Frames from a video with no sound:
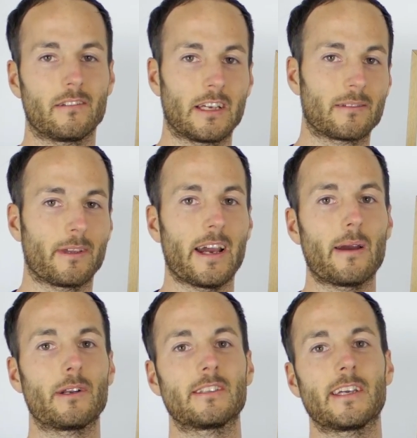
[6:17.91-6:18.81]
take some
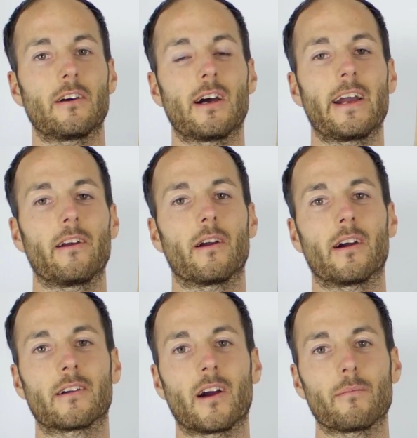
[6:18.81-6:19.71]
cabinets out, hire
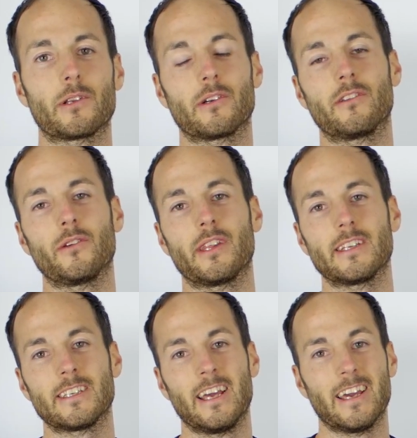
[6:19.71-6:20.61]
a carpenter to do this.